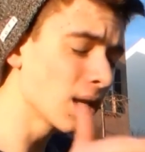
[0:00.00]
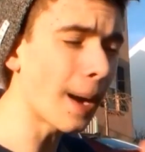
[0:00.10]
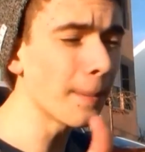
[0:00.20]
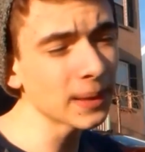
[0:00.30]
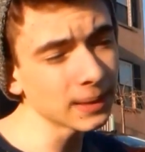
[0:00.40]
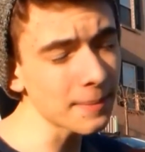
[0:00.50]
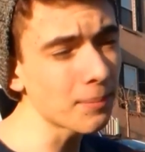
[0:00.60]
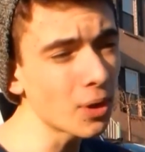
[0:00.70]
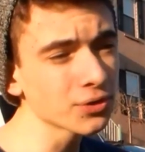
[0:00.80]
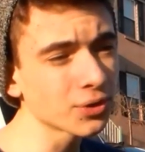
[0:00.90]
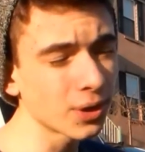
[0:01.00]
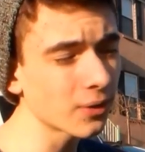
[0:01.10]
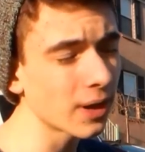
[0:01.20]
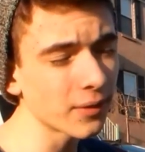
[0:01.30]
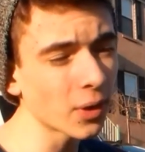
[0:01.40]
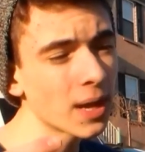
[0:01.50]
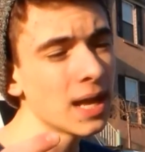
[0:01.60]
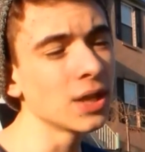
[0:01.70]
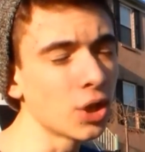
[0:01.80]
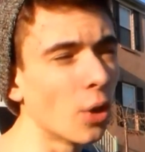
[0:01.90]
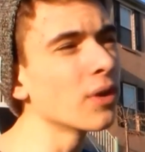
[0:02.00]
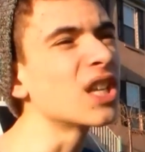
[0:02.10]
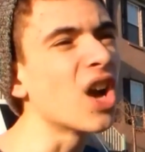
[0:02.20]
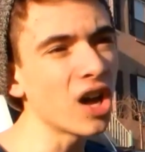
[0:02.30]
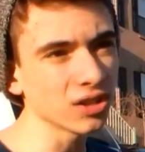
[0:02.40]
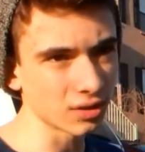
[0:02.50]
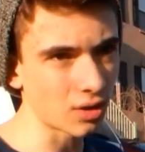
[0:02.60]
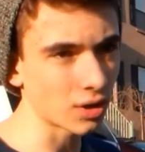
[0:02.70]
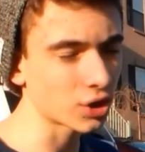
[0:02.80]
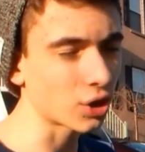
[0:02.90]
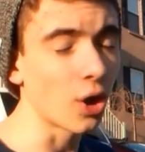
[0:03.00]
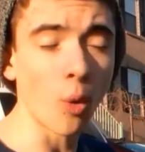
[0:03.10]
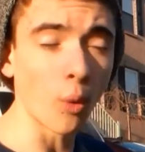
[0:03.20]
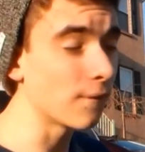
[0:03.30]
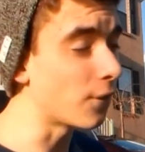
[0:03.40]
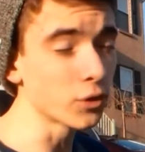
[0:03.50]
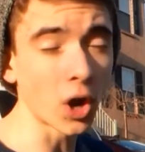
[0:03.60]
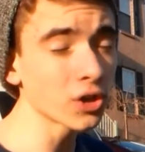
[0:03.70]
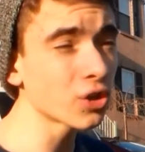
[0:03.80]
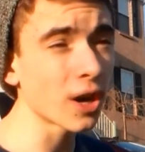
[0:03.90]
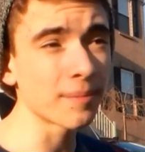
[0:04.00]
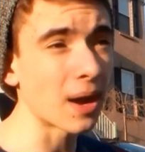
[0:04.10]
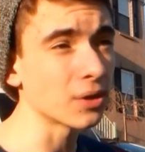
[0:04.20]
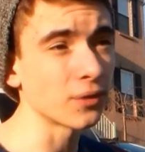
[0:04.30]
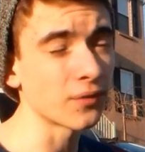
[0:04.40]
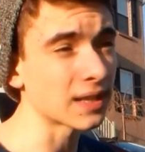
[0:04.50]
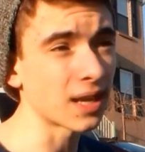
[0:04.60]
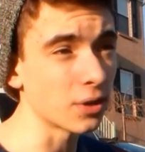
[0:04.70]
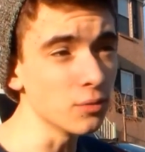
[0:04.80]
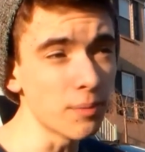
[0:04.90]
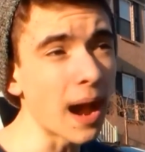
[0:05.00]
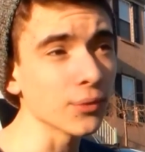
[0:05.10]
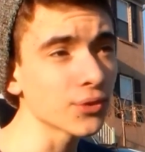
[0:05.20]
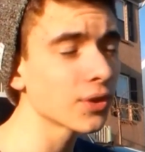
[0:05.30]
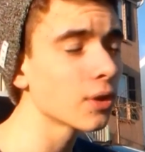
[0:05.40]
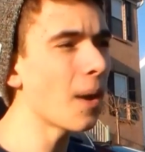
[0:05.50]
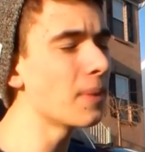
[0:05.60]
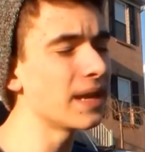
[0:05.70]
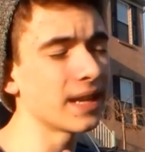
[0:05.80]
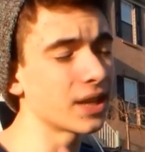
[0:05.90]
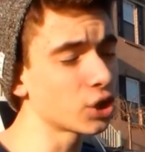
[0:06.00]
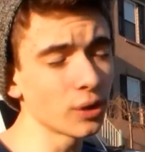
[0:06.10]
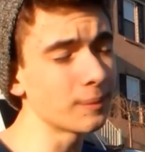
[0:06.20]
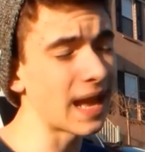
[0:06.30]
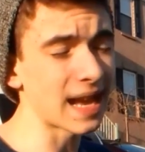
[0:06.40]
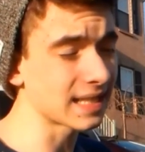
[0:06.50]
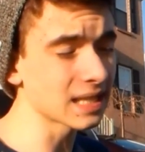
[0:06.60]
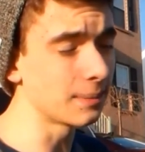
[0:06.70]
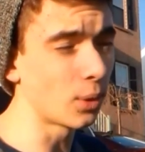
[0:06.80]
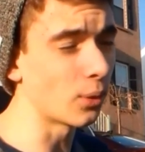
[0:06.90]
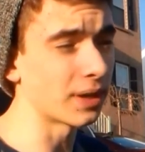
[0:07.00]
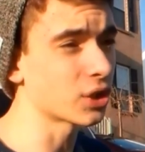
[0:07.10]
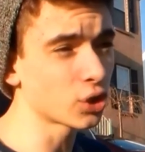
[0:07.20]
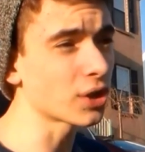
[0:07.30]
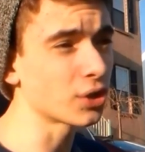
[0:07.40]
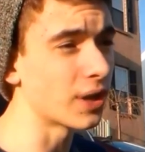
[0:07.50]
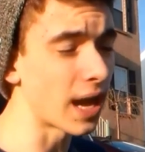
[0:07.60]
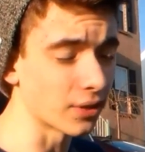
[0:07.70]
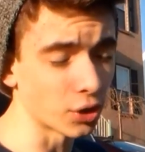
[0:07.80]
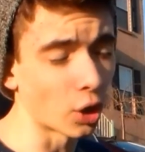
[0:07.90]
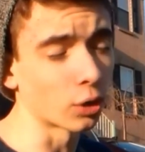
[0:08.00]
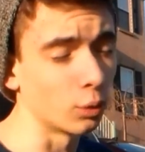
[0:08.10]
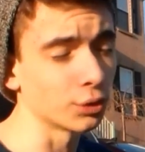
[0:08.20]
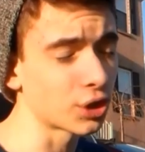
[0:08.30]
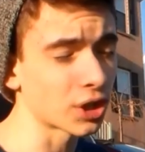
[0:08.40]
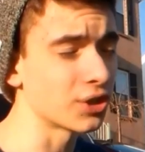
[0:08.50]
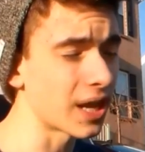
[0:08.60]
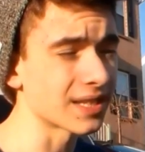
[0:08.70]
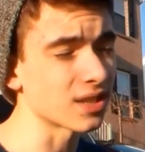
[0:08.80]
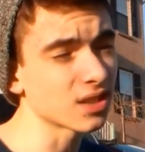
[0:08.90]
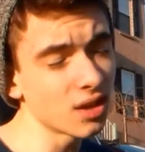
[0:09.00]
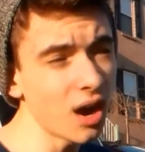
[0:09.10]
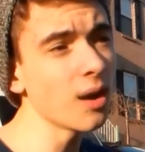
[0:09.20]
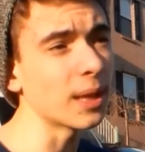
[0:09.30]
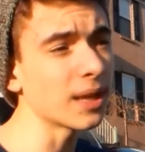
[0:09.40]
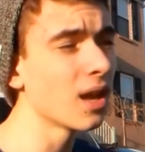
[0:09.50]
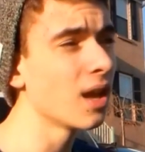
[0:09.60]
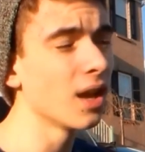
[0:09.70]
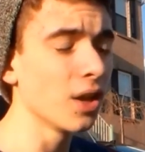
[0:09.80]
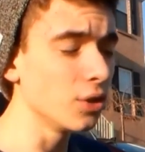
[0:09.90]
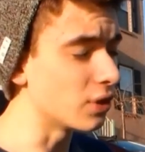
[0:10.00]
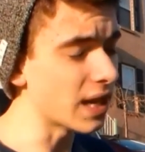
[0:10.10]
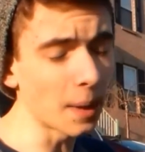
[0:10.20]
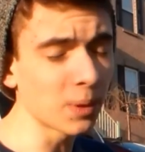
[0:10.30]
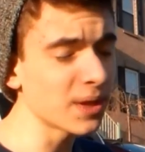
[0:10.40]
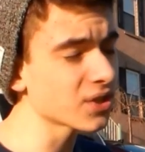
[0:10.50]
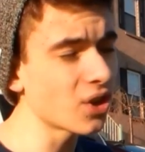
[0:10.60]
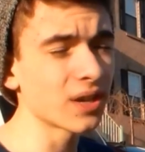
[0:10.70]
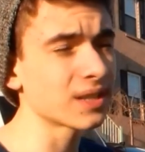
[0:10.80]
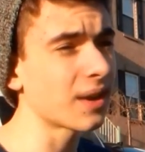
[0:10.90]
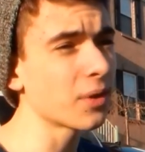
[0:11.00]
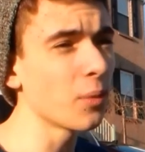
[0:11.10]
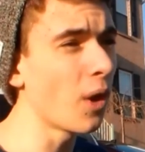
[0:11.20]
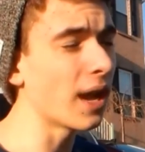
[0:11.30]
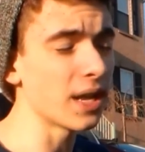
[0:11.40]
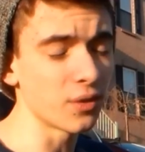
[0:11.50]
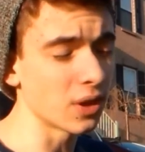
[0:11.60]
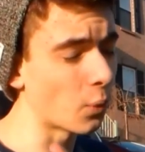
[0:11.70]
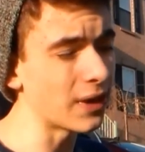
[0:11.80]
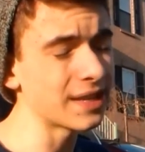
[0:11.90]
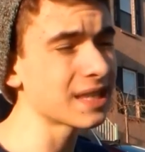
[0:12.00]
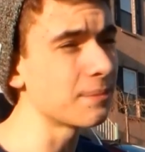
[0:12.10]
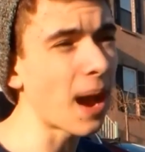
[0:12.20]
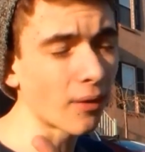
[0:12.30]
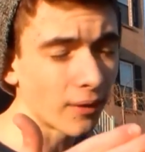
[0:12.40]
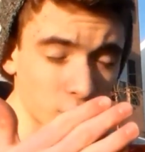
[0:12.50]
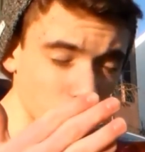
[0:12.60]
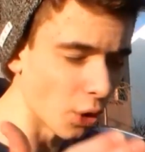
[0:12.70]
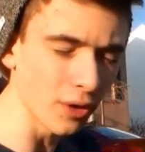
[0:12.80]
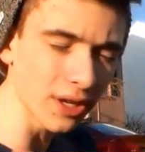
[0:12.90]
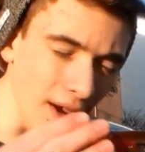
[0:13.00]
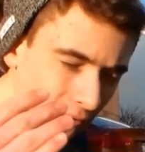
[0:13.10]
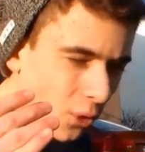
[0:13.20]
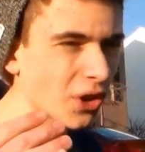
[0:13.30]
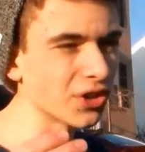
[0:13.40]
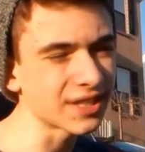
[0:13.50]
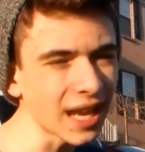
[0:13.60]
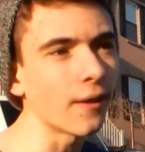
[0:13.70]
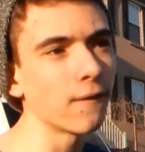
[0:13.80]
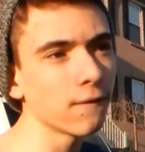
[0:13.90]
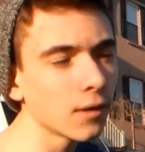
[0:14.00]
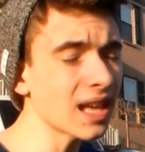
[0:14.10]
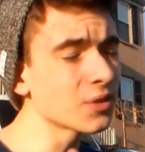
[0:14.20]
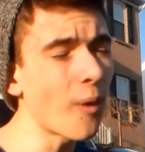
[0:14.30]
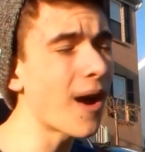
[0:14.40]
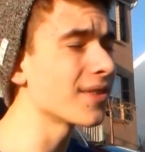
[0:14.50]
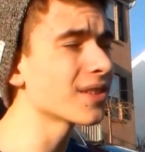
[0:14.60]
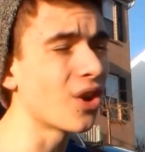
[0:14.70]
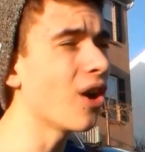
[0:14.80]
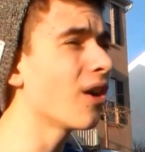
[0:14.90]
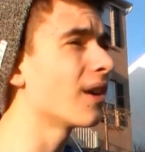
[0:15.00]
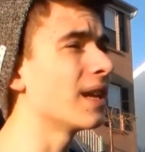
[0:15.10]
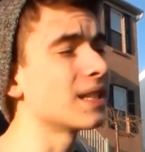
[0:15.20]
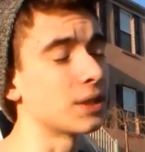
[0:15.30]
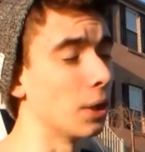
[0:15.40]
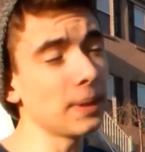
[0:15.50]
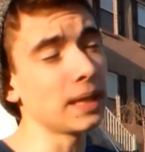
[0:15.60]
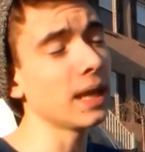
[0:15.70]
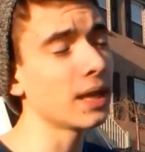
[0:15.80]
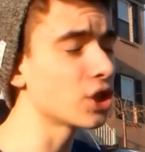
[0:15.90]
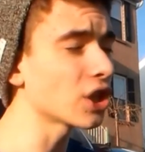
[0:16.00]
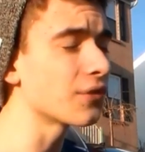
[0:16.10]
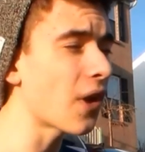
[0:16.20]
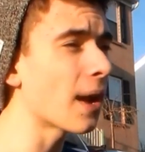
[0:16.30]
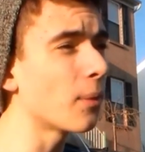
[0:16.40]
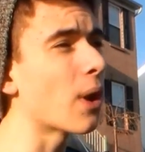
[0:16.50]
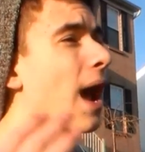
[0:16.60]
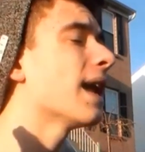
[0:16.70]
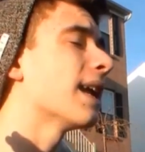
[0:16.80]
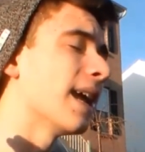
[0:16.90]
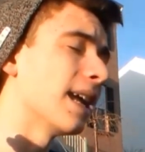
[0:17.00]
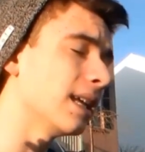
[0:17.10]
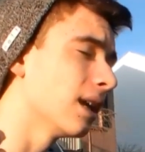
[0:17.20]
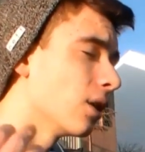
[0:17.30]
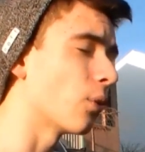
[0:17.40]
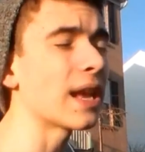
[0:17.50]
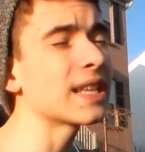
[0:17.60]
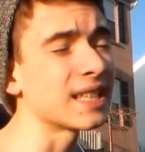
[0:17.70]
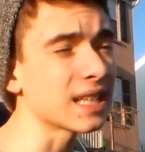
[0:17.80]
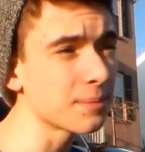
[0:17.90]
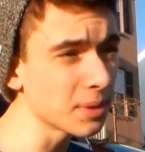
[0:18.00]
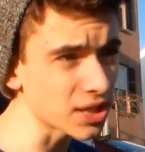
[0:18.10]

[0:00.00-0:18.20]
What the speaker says: copy a Light Pulsar in graveyard, go into Gauntlet Launcher, or Photon Strike Bounder if that's how you bounce. Now being extremely accessible in a structure deck, the Dark World structure deck is a common, you can now play this card as ever you want, and you can witness the power of Godia for yourself. That's why this card is, to me, justifiable at a rank 6